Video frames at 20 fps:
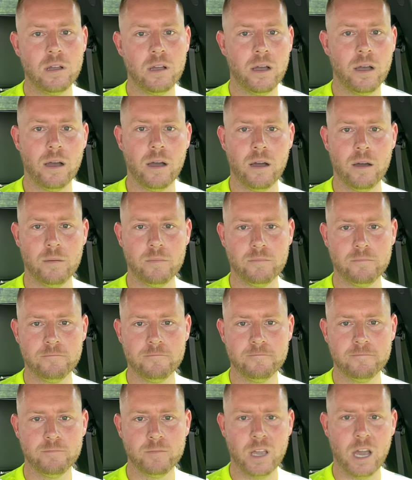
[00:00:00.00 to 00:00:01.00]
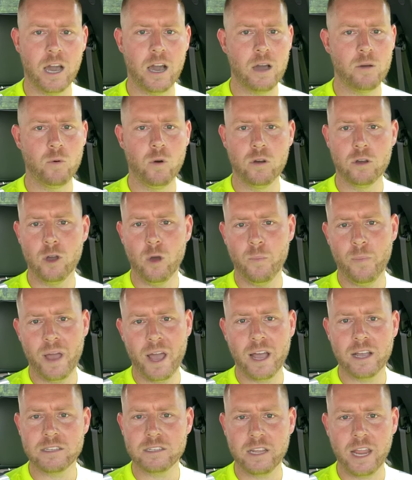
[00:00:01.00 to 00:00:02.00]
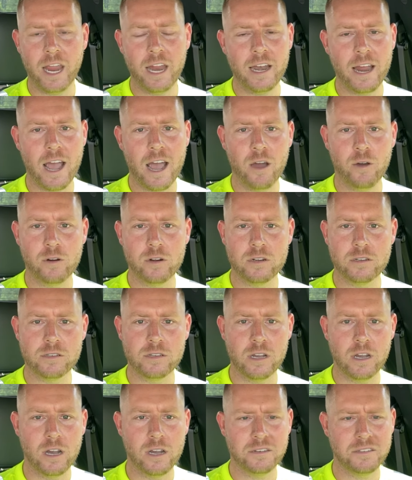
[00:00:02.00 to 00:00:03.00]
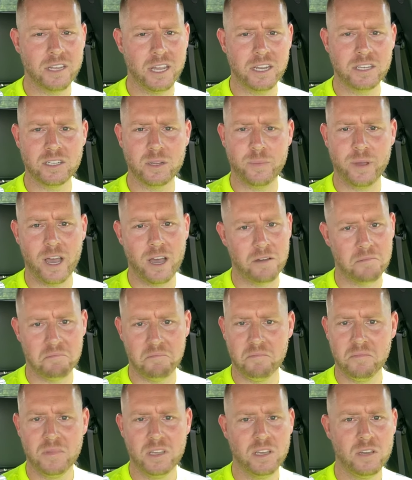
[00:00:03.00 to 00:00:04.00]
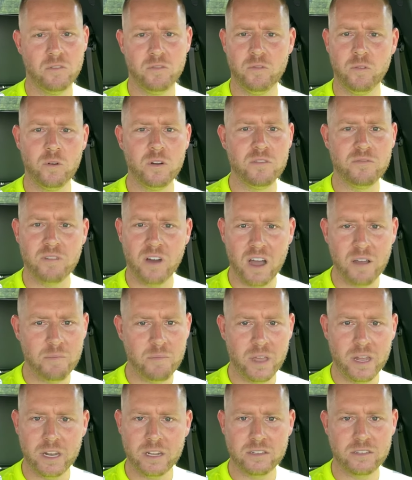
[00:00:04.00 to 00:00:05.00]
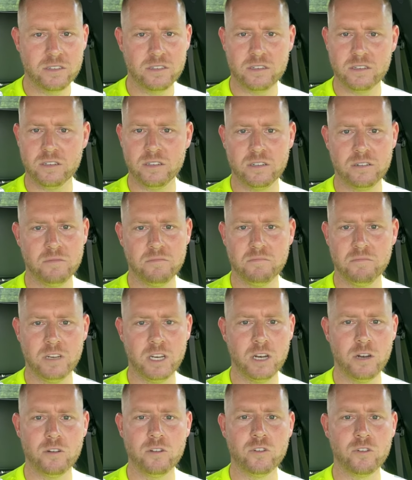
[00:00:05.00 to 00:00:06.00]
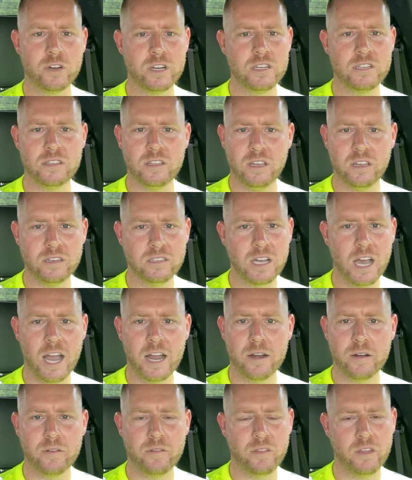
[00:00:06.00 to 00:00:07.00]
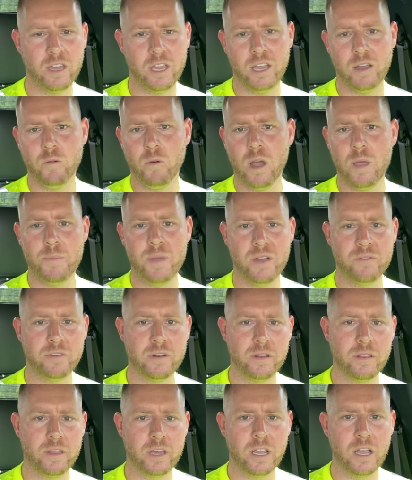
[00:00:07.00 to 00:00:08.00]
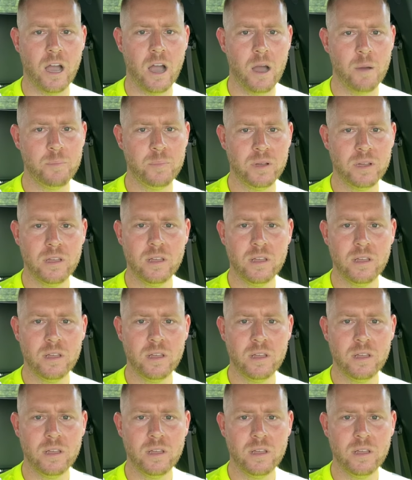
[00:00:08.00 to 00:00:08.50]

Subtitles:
I won't go past 8 hours. It takes about 45 minutes to, you know, grease the entire thing, wipe everything up.